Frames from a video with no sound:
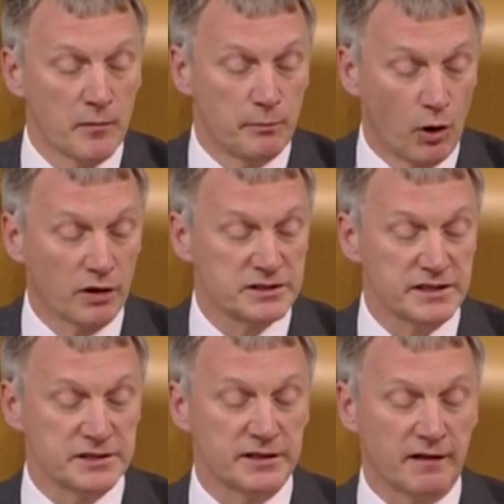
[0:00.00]

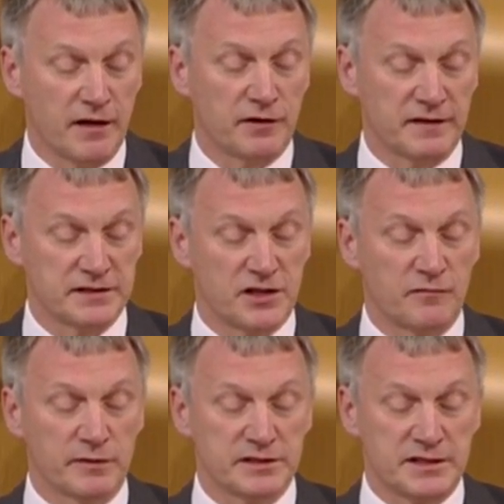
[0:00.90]
Policies to deliver this
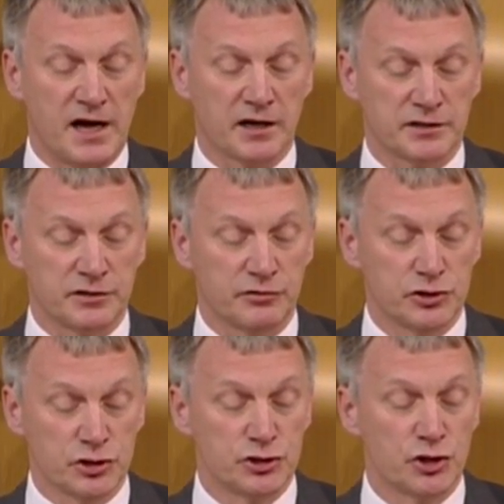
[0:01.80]
government's target to
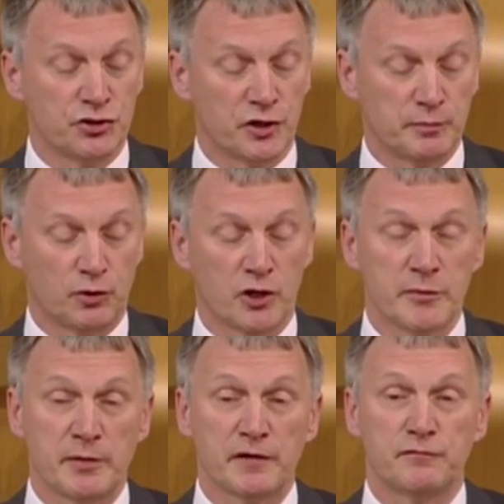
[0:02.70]
reduce youth
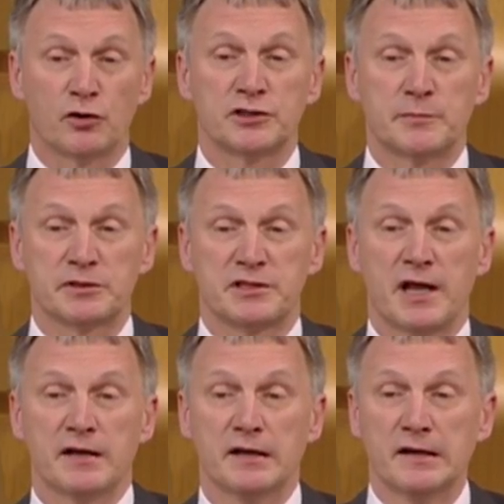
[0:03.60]
unemployment by
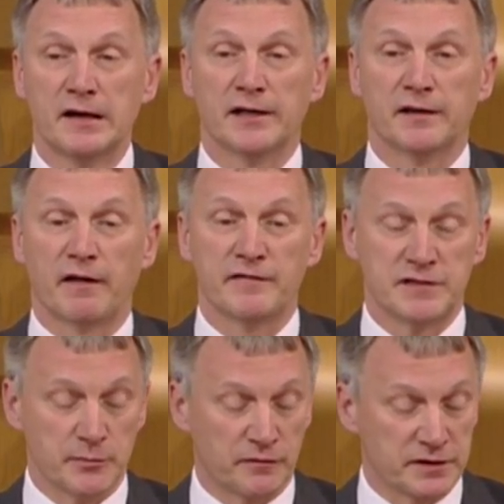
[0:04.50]
40% in the
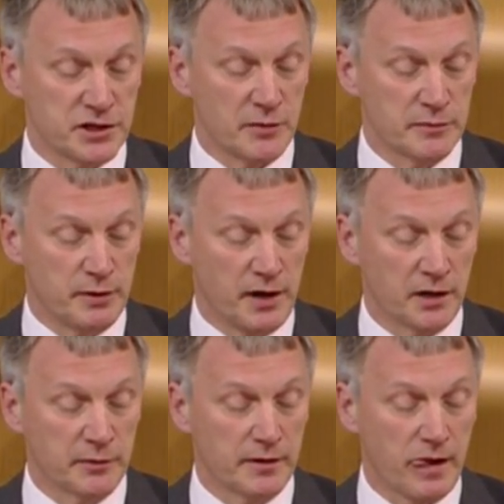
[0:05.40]
lifetime of this coming
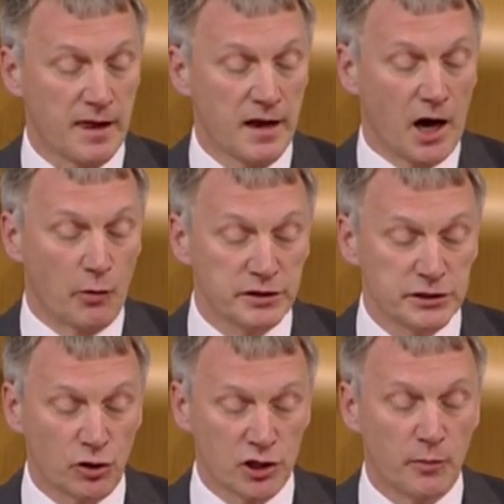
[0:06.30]
parliament. I want to
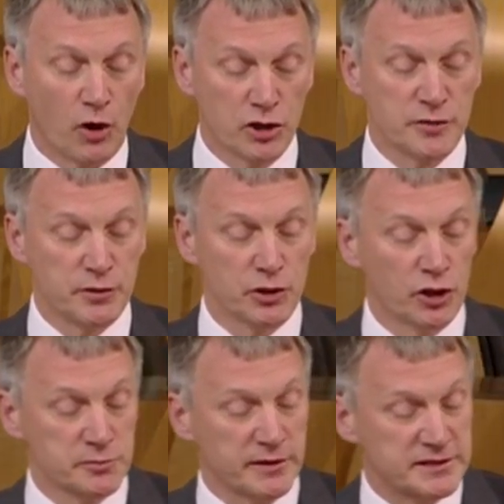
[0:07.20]
talk about
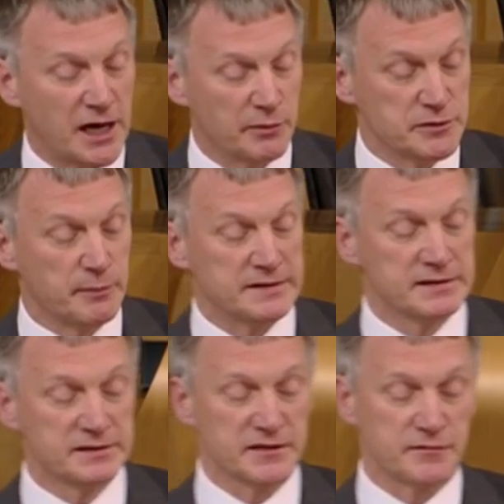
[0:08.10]
entrepreneurs with established
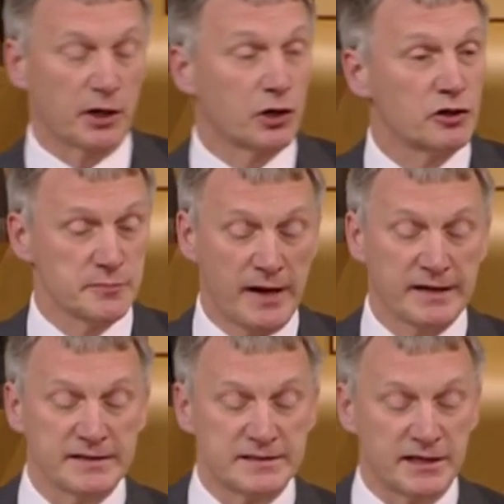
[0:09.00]
businesses from across my
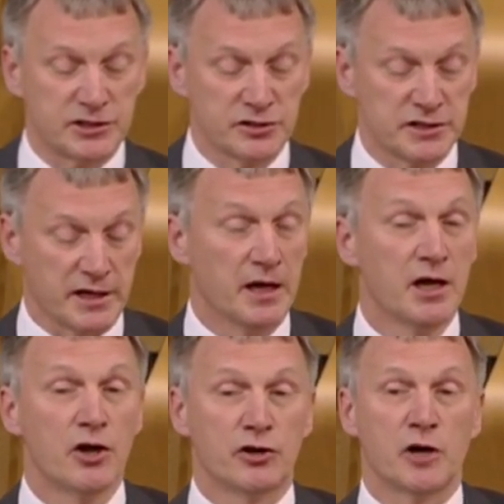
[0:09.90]
constituency
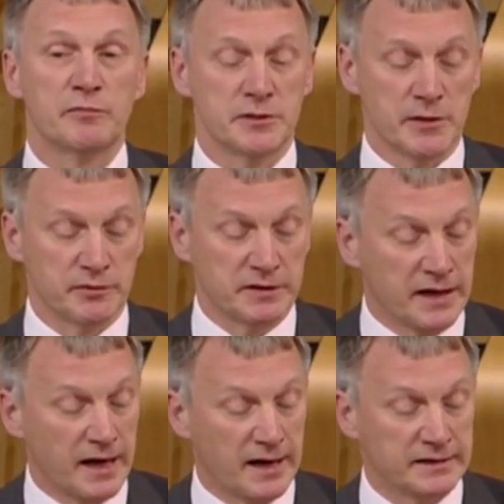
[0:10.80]
who come to me with
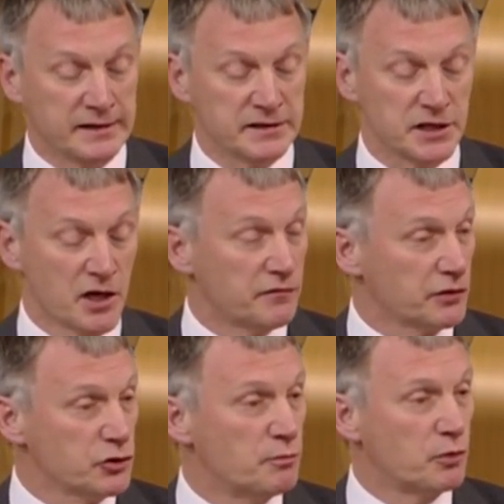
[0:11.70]
great ideas for
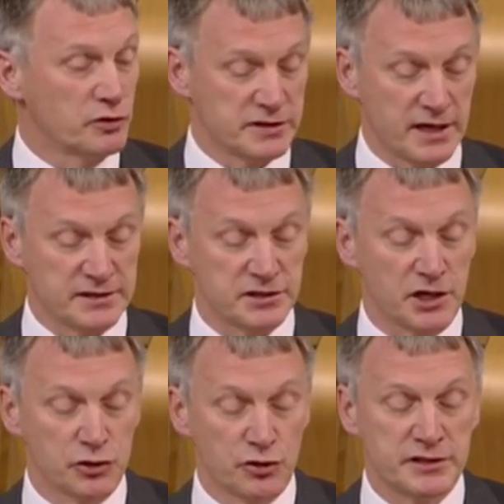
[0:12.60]
new processes
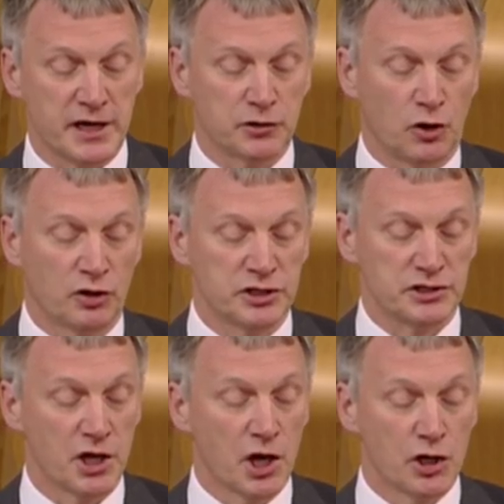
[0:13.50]
and new
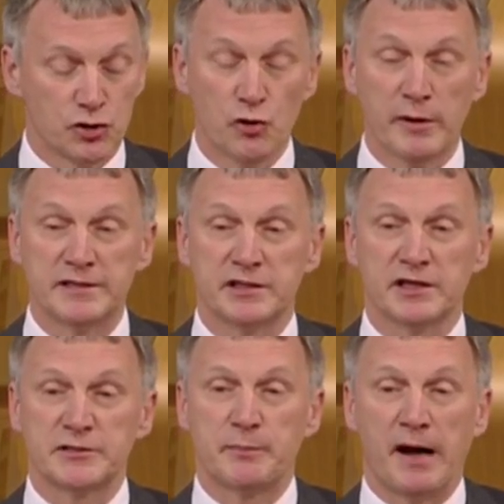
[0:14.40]
technologies, new ways to
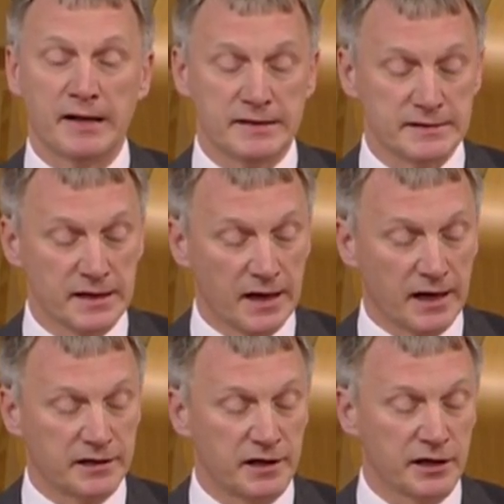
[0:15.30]
expand
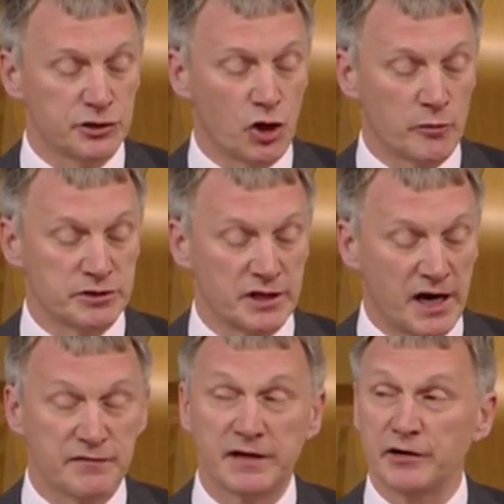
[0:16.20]
and create jobs,
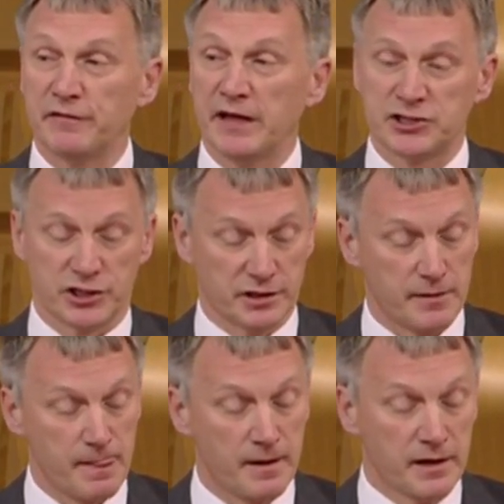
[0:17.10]
driving innovation,
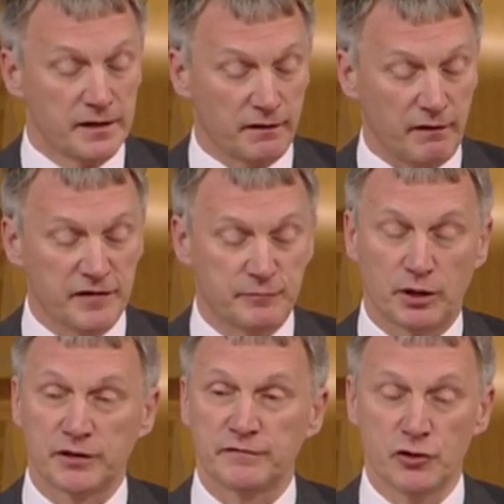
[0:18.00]
the
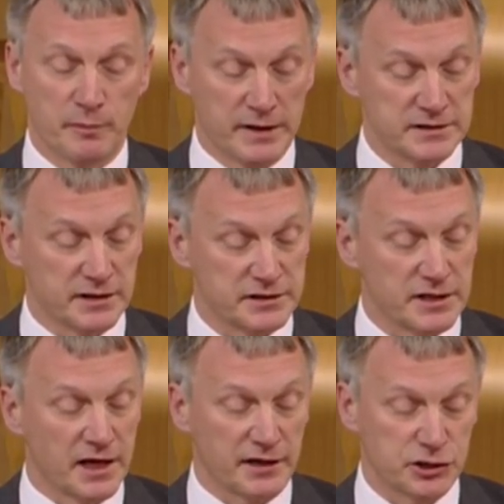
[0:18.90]
lifeblood of new business
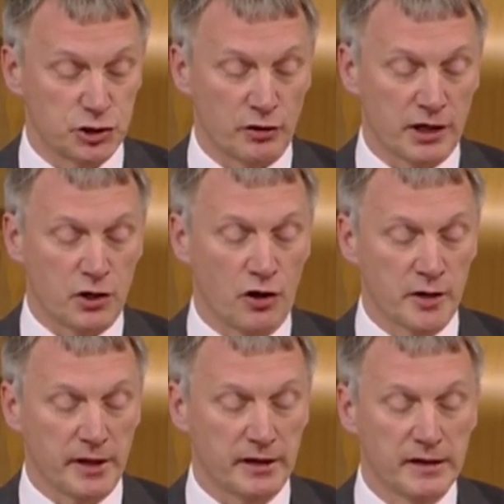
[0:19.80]
and a strong
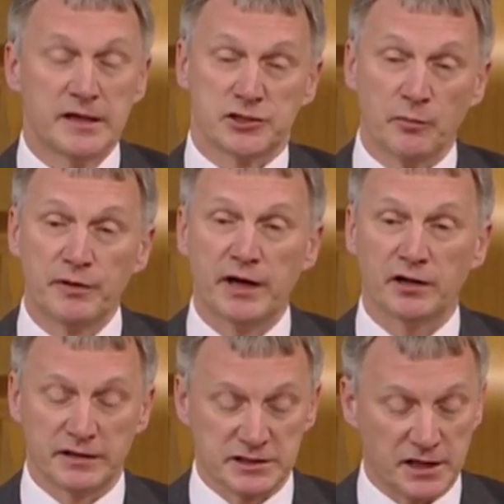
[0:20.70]
economy. Something I
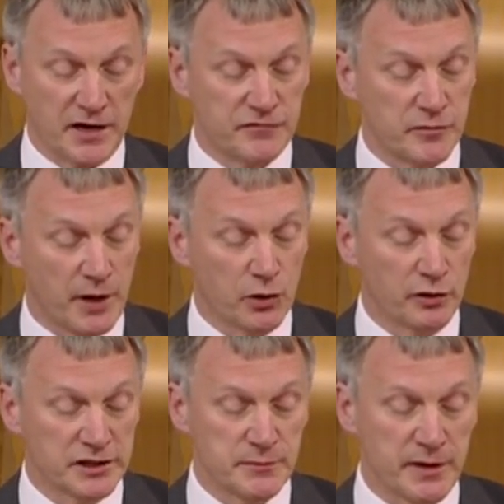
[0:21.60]
understand from my own
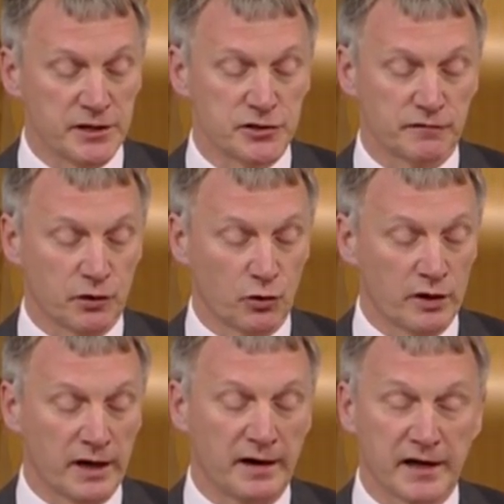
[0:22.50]
experience of
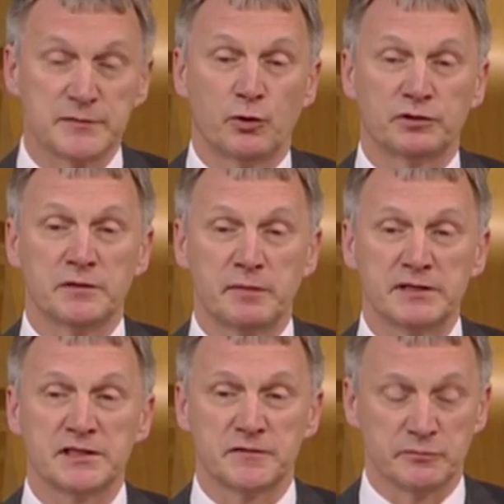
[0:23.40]
growing and exporting
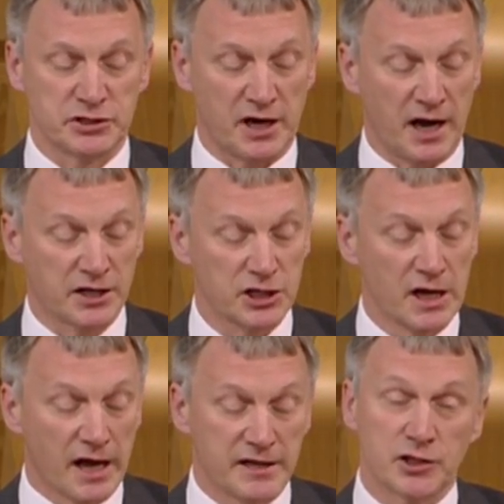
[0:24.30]
business from scratch,
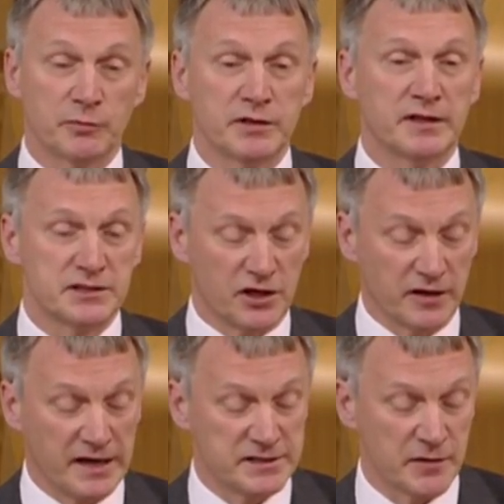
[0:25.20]
and something this
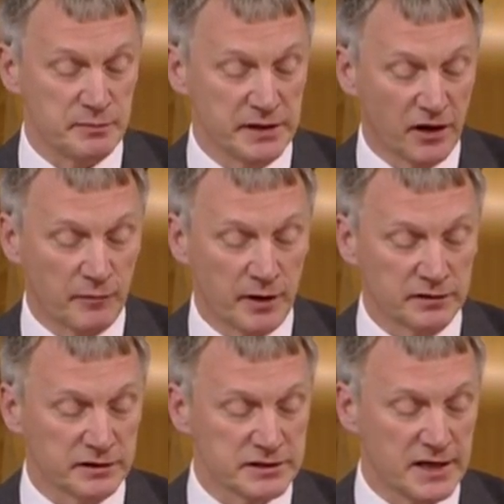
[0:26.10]
SNP government
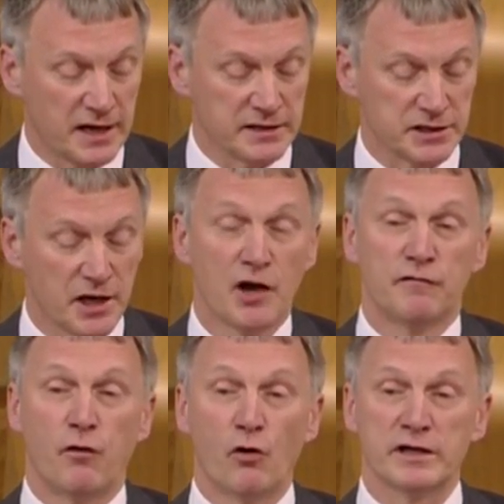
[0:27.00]
understands,
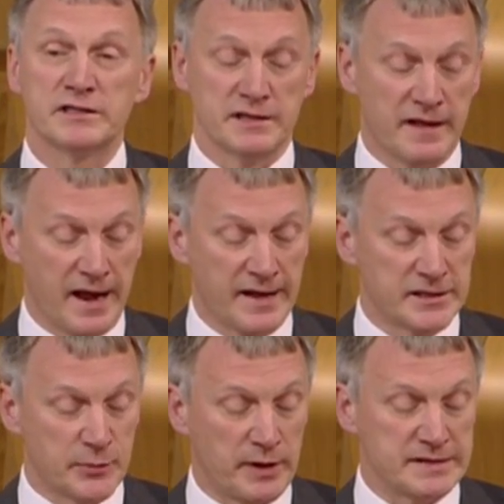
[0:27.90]
focusing the
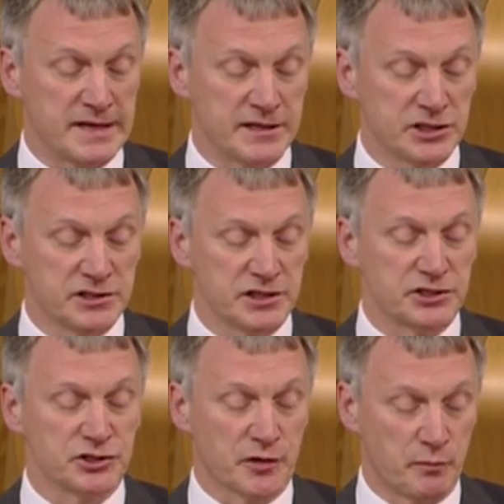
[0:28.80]
enterprise agencies
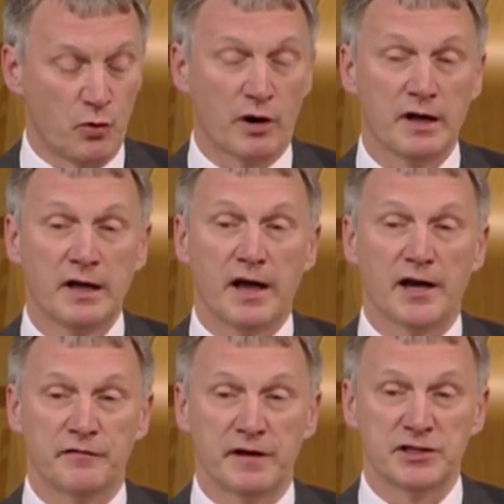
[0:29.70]
to support
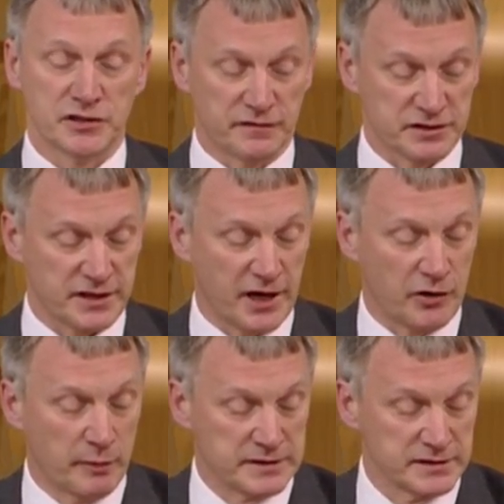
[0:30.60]
innovation for
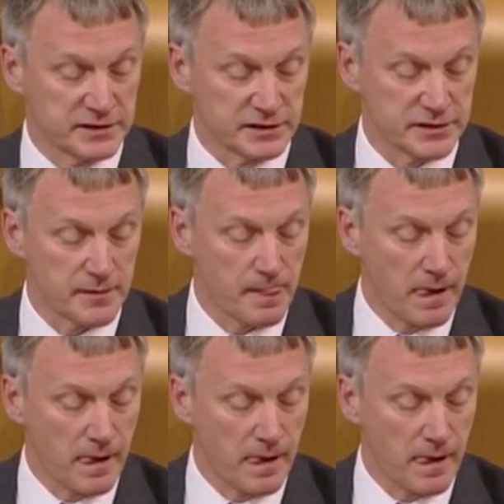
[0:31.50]
start-up businesses.